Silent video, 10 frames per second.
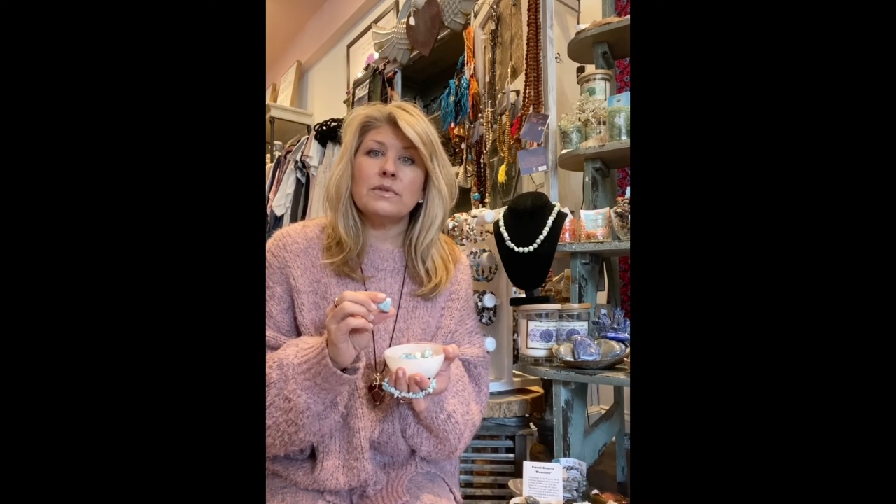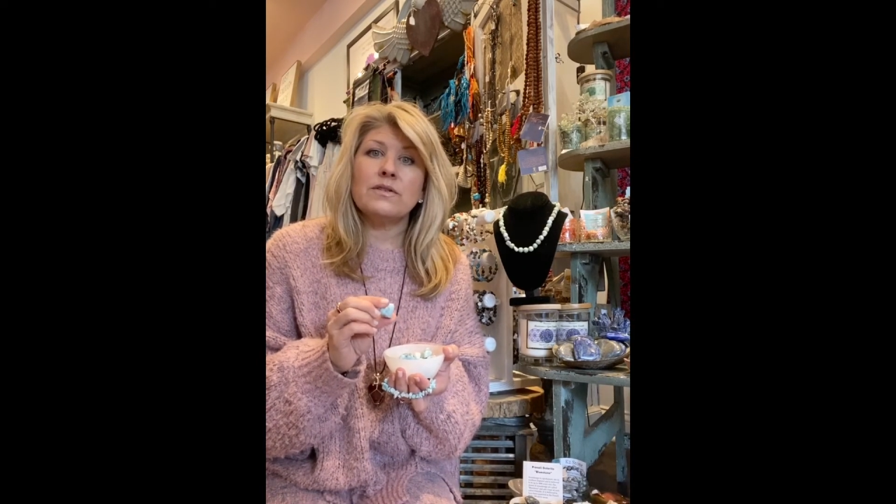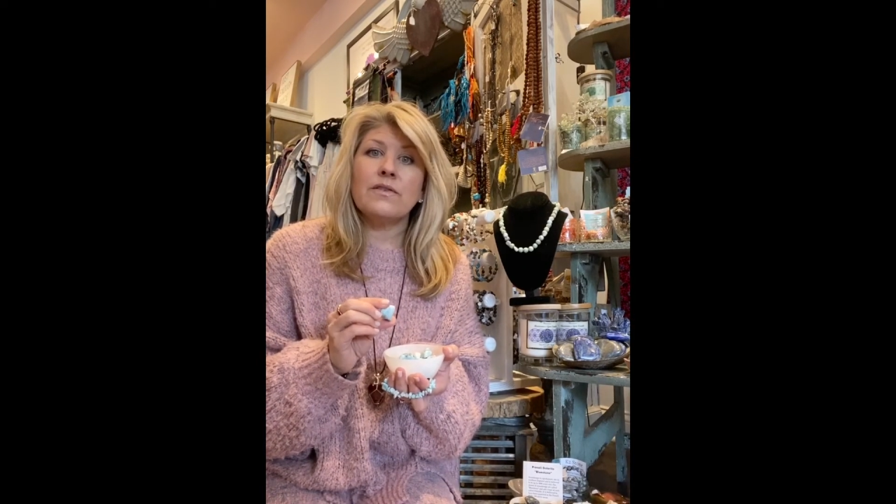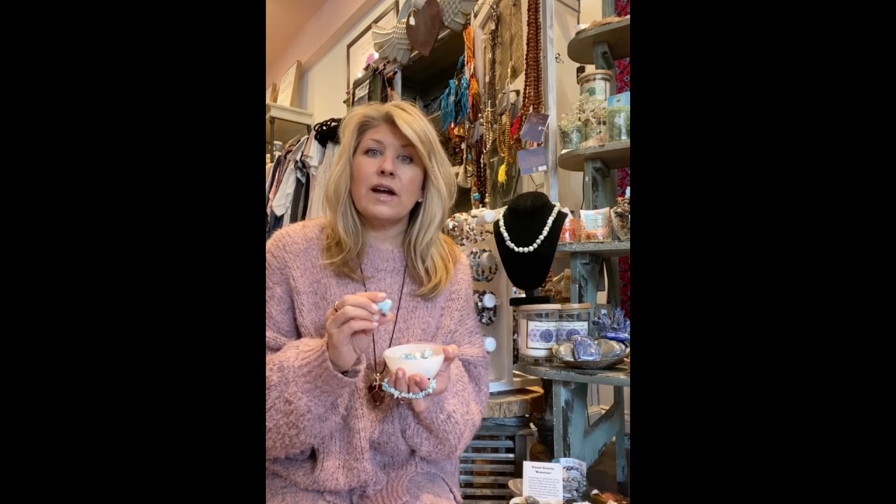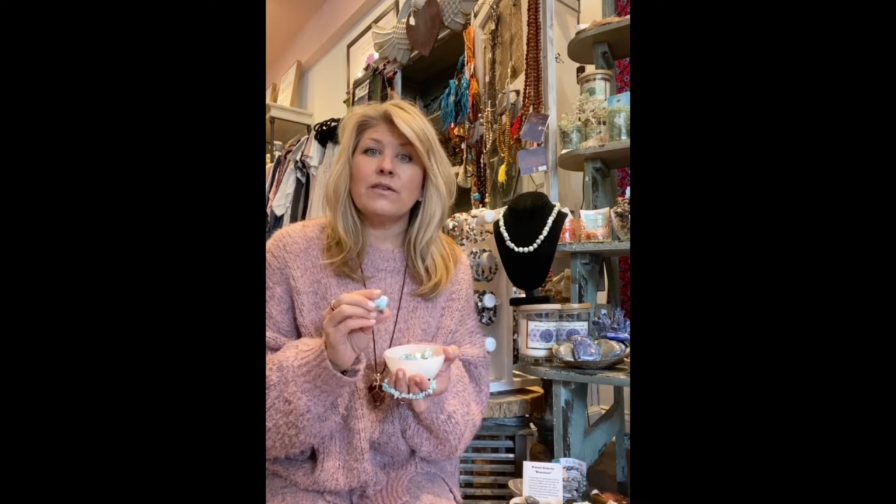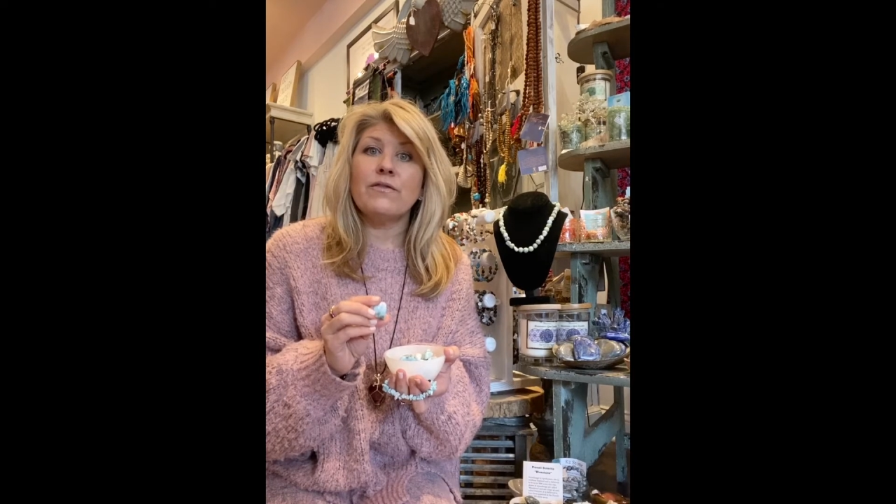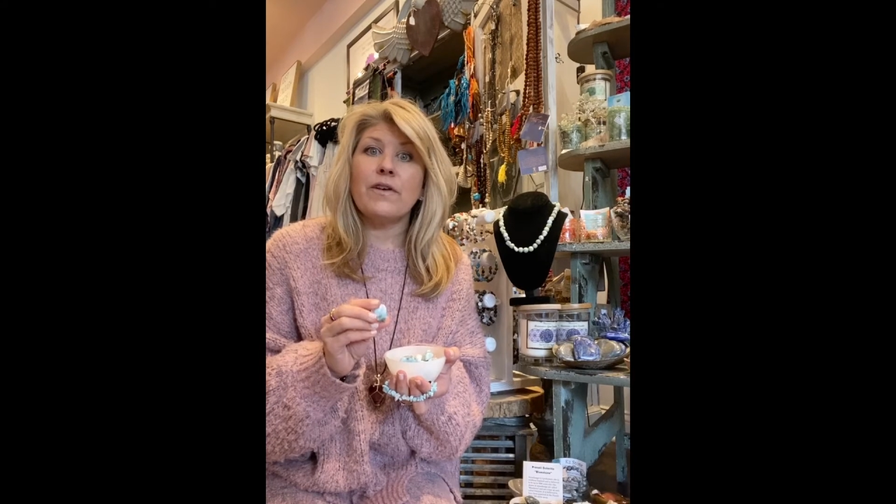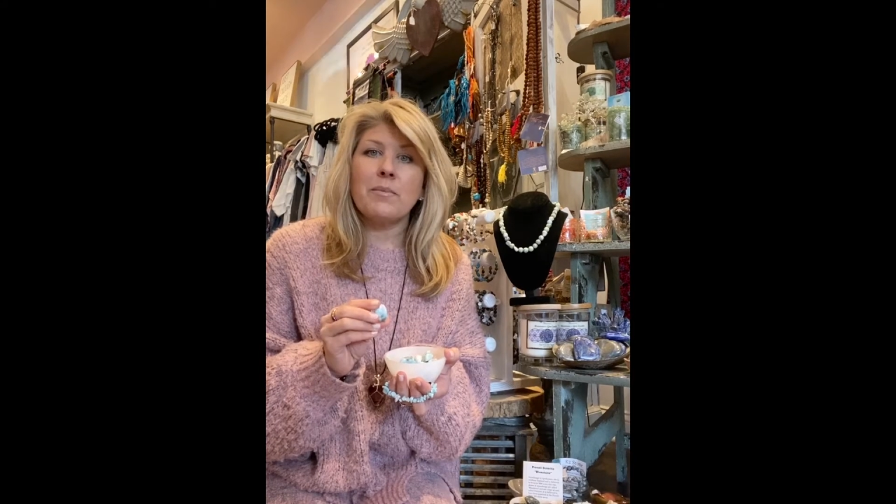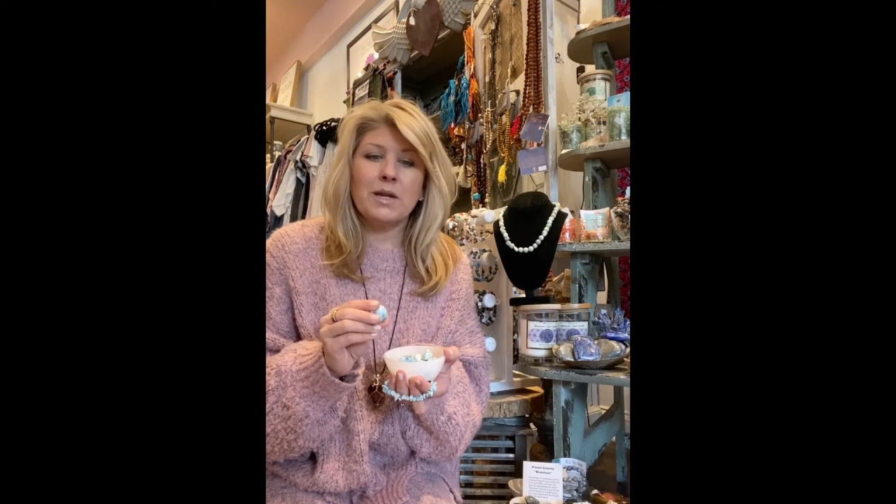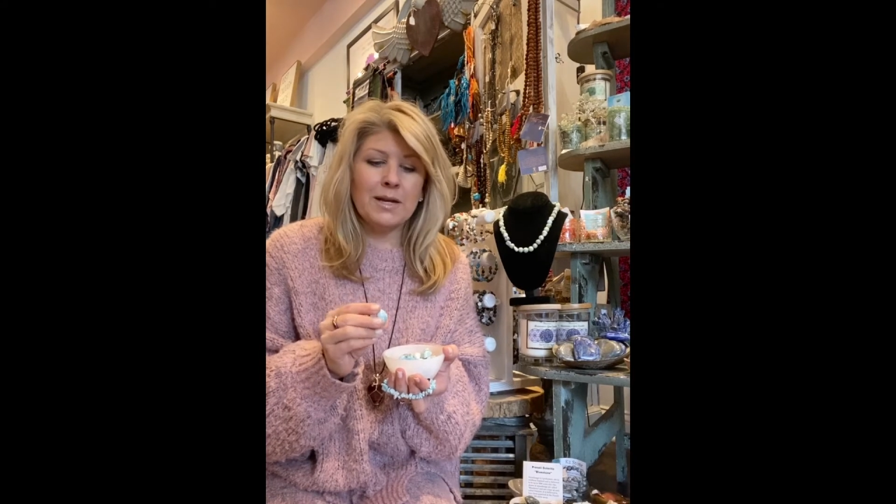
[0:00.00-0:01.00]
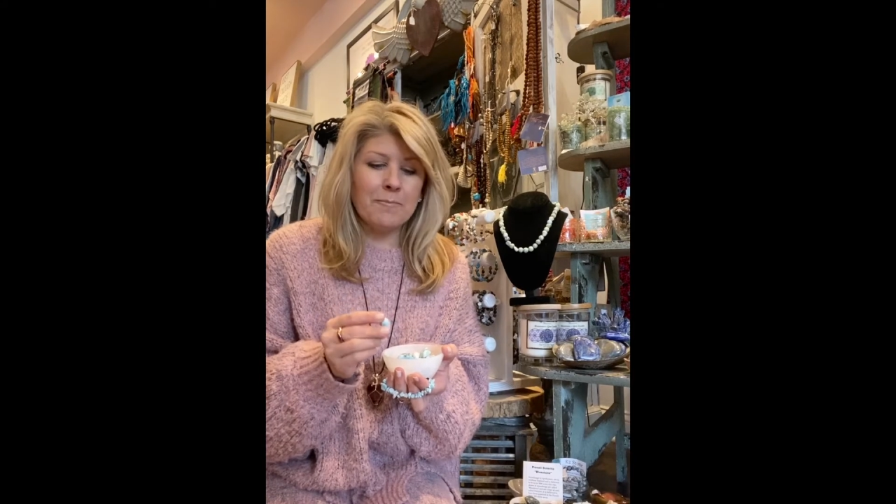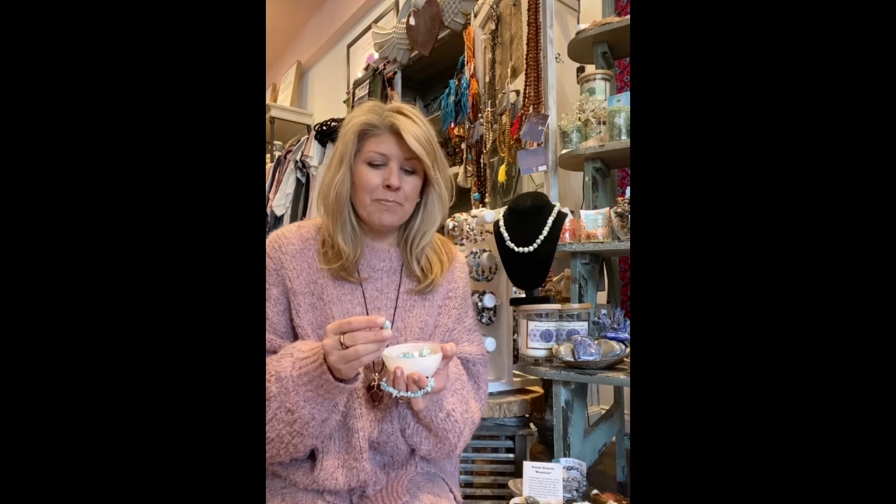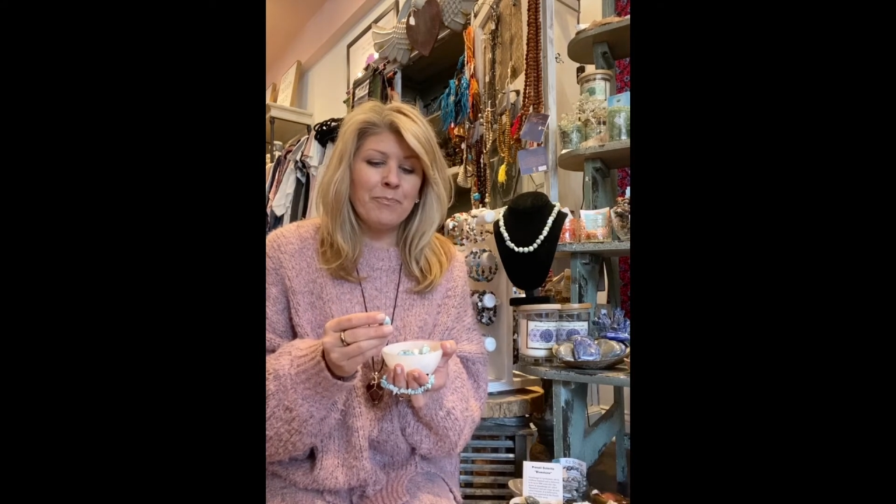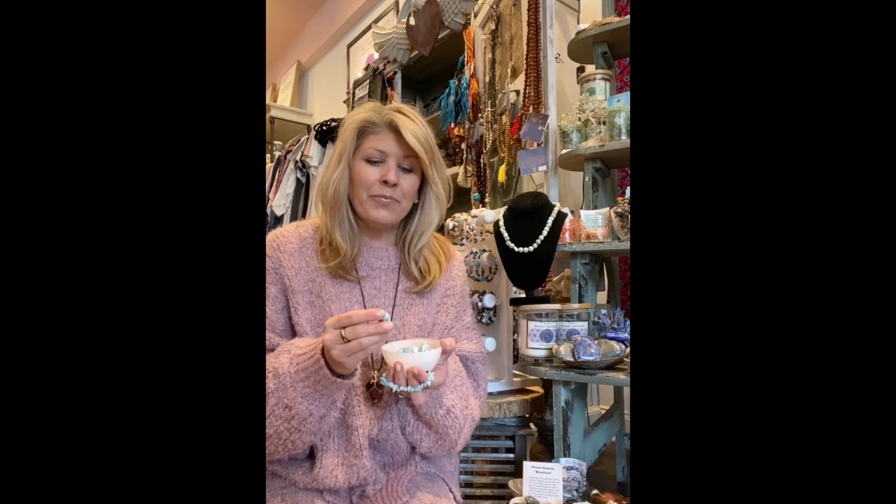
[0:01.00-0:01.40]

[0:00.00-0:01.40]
divine feminine.